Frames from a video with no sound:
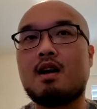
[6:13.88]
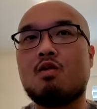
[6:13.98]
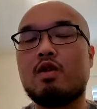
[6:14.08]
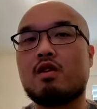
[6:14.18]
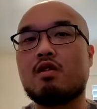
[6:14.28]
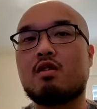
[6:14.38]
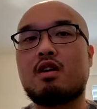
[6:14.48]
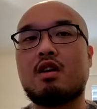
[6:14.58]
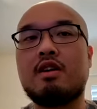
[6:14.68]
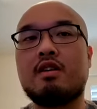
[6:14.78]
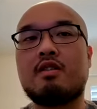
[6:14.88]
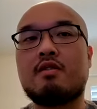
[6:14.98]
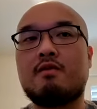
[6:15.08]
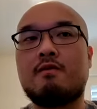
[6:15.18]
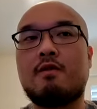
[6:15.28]
we are cleared
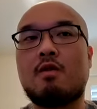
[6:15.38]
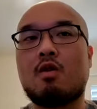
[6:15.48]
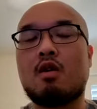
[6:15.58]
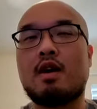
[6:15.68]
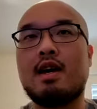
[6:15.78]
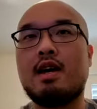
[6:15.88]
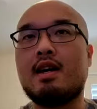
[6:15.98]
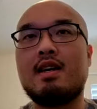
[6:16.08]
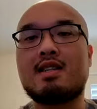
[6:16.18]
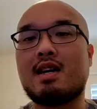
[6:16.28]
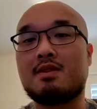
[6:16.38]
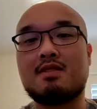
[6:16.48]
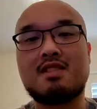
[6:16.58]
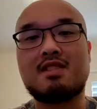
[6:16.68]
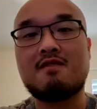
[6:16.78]
for any types of
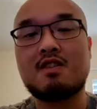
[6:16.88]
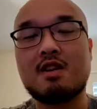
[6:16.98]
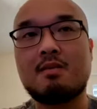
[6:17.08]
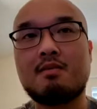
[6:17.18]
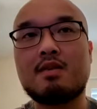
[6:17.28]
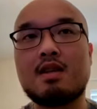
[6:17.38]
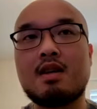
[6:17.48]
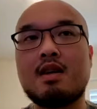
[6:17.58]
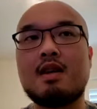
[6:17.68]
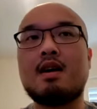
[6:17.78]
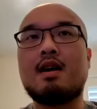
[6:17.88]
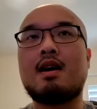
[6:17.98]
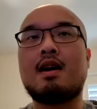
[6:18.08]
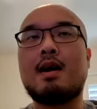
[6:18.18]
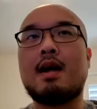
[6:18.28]
symptoms,
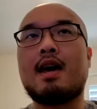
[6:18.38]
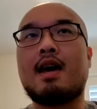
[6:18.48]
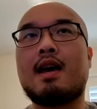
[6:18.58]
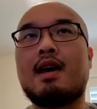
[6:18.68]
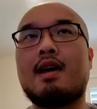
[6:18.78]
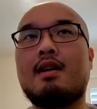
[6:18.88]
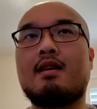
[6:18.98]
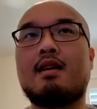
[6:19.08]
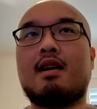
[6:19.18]
and